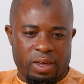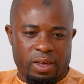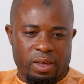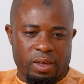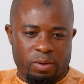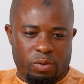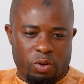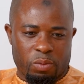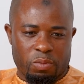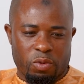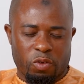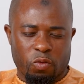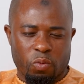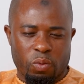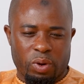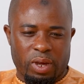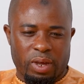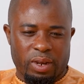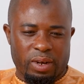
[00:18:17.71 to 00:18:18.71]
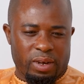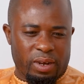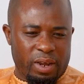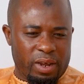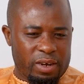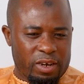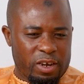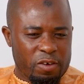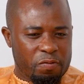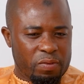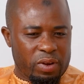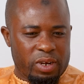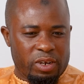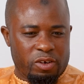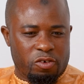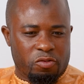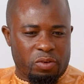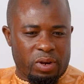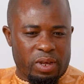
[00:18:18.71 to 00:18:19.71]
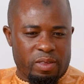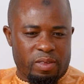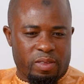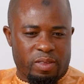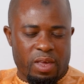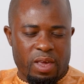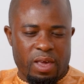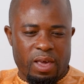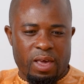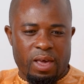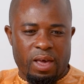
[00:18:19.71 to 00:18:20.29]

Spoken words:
economies where there are different interests,